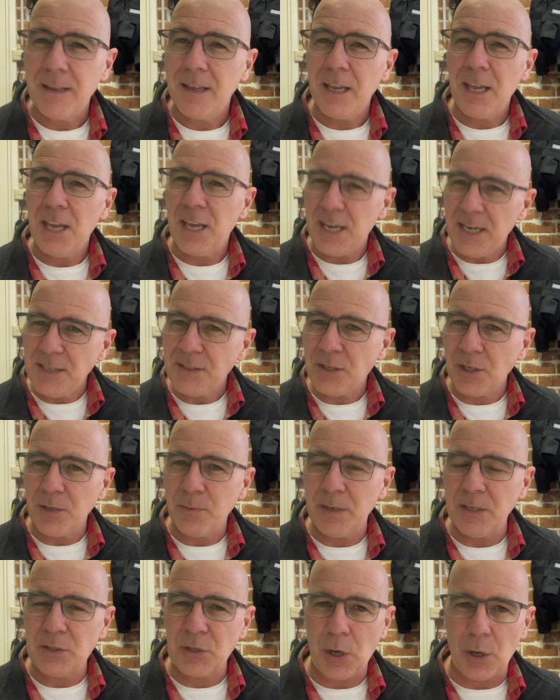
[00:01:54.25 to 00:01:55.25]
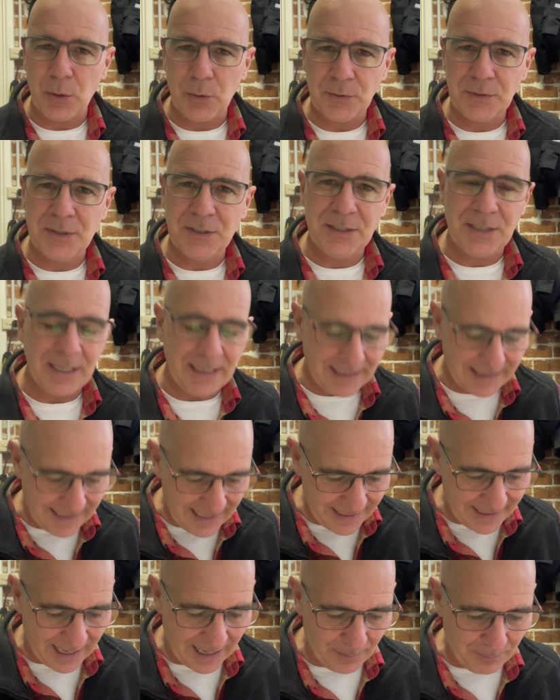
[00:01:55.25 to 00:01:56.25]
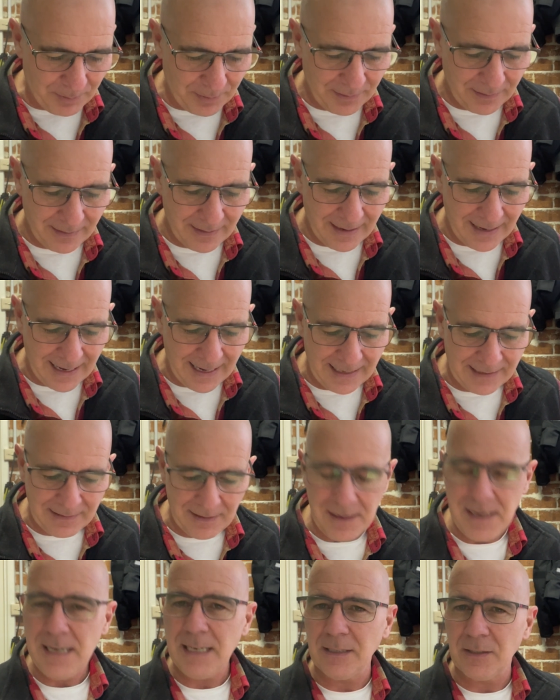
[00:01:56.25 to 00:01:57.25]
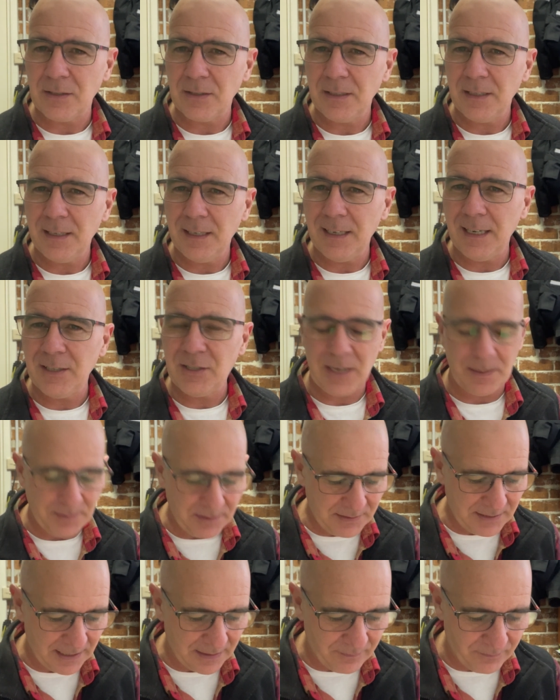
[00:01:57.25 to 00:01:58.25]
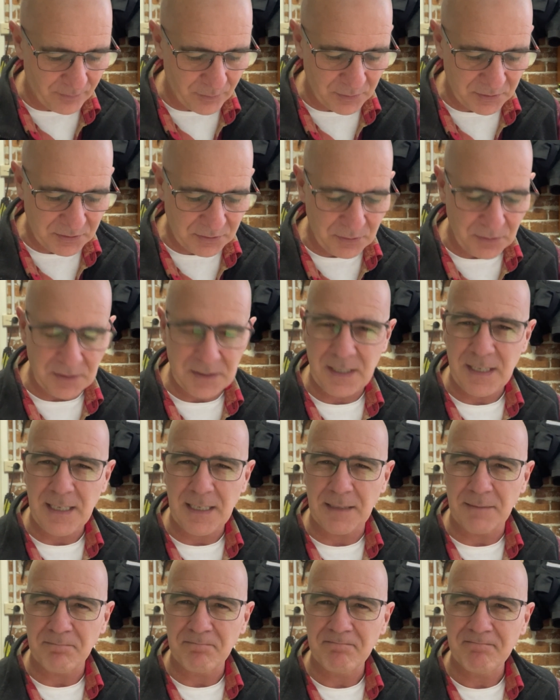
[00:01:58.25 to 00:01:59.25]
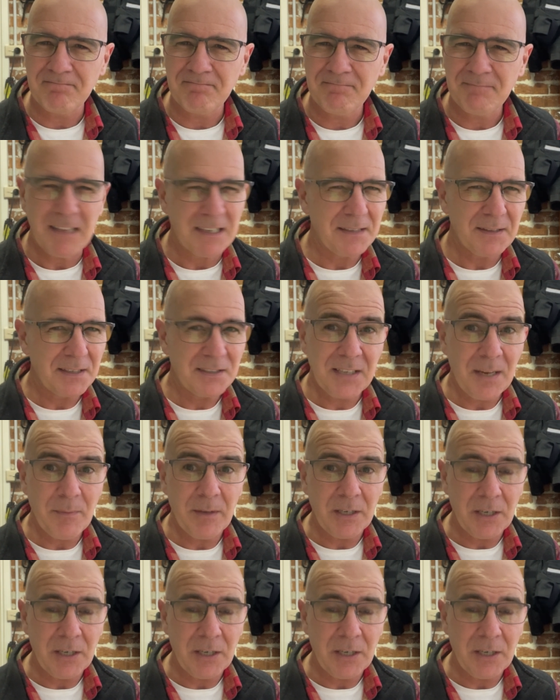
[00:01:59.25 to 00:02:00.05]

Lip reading: he's going to be told to get up and eat. In chapter 10, verse 13, there's something